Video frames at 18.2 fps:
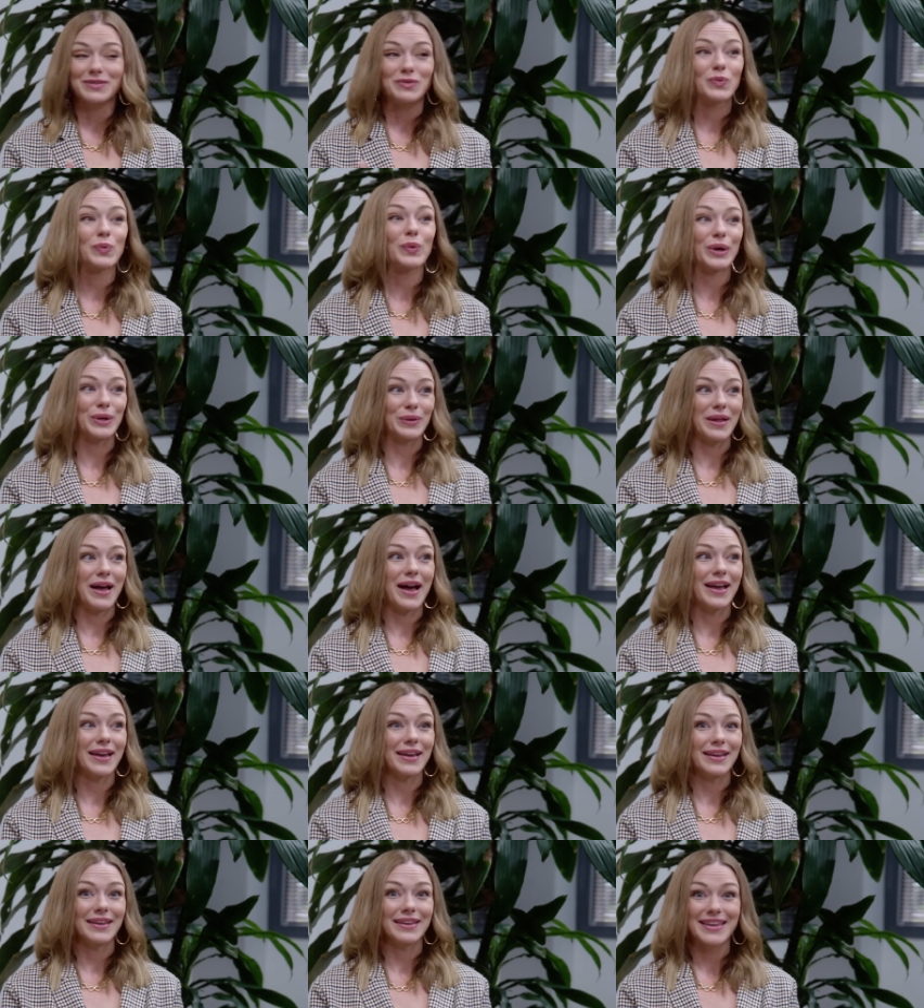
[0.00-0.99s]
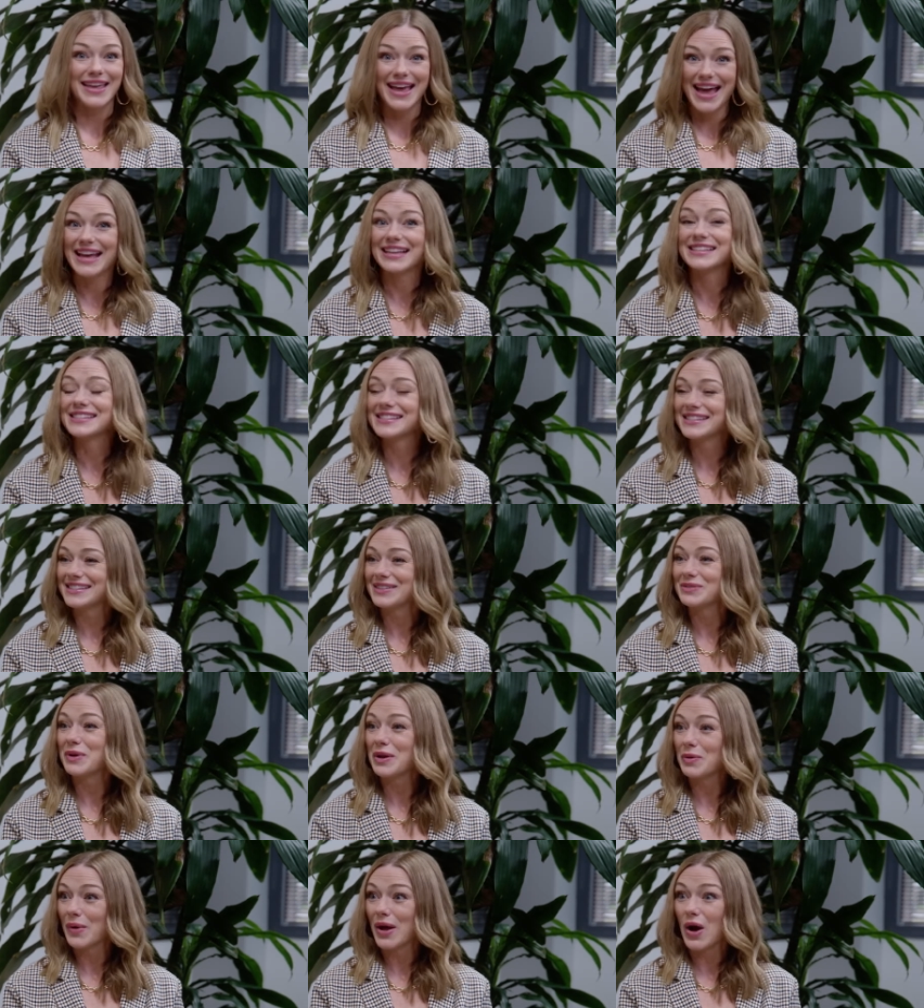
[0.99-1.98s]
we're like, yes,
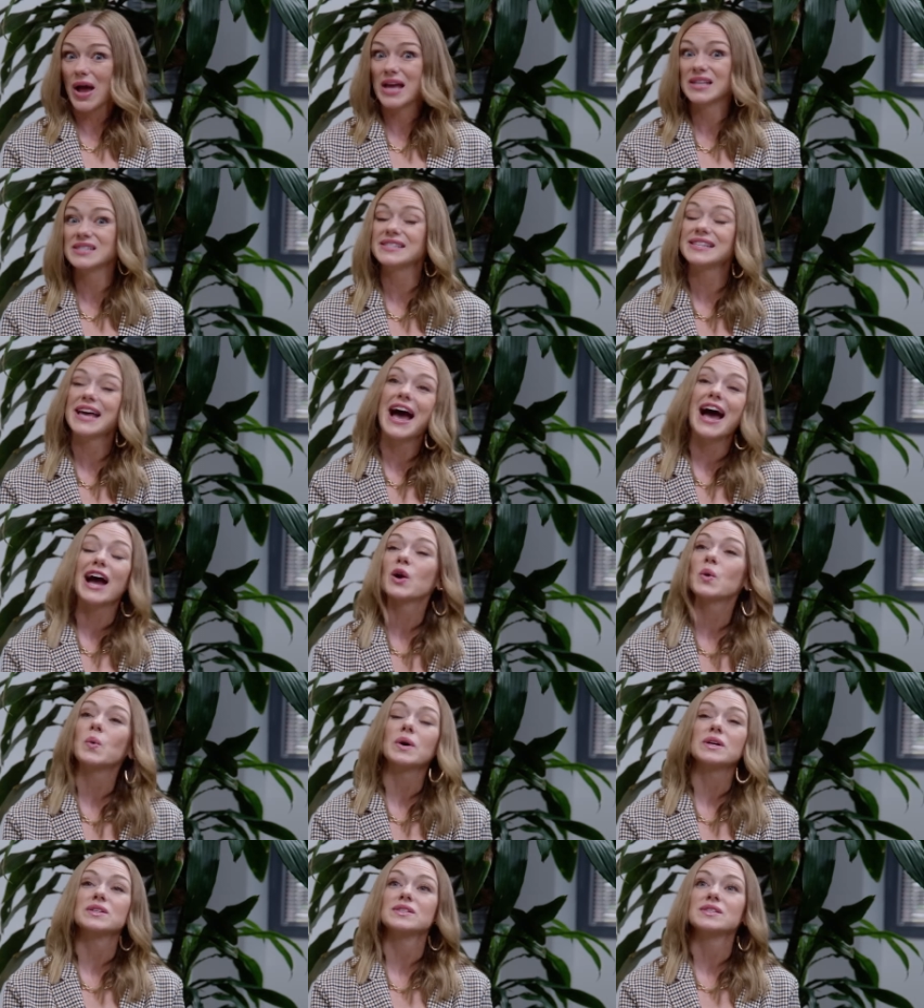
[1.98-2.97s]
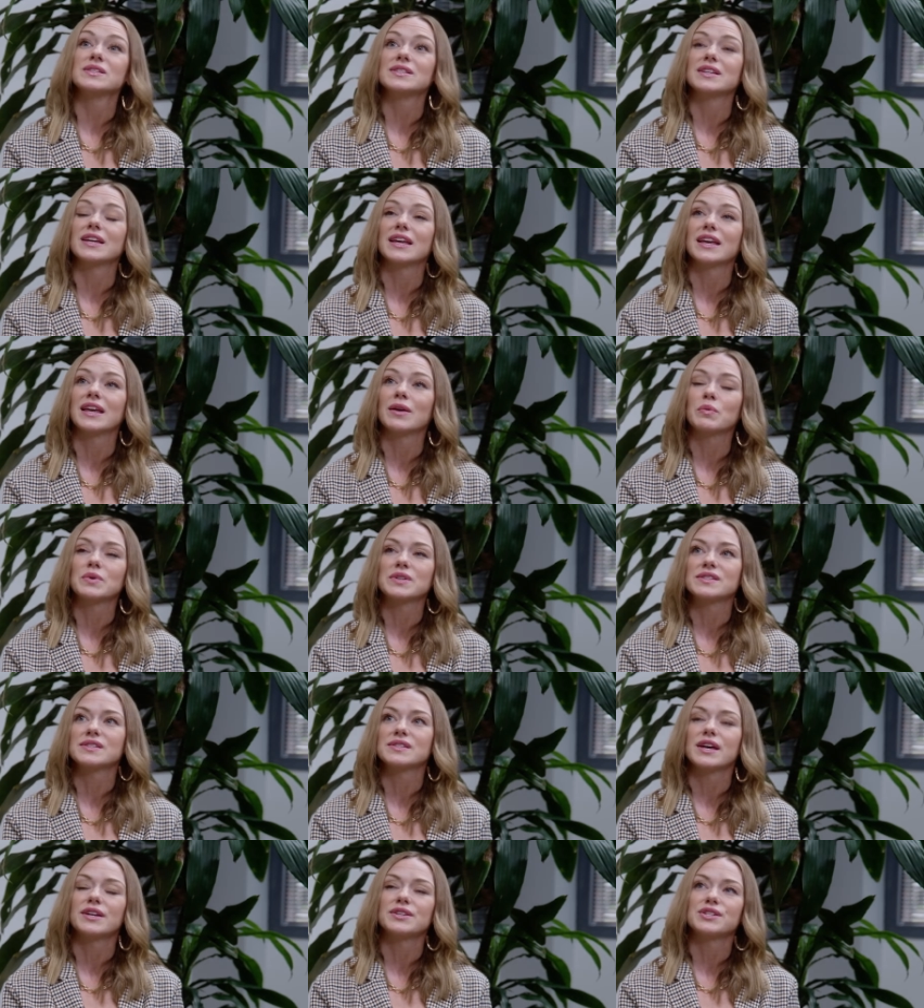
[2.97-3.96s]
we will. And Zach was, it was
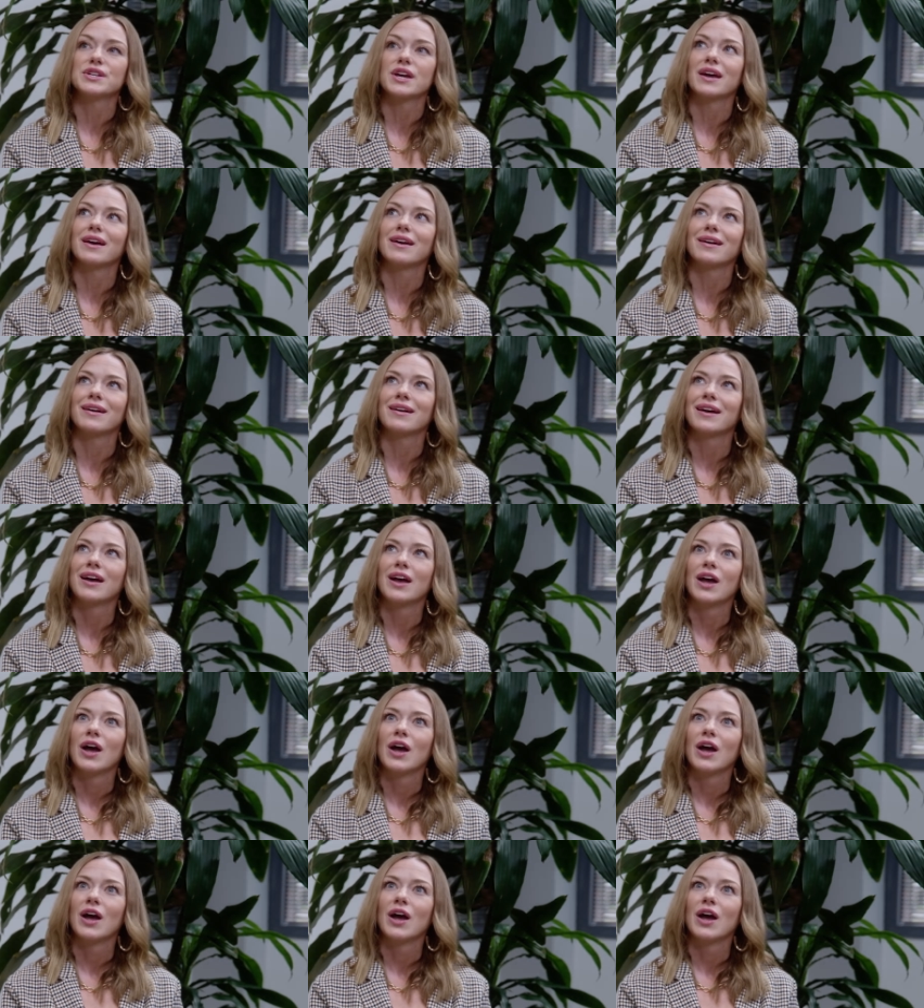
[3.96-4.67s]
such a,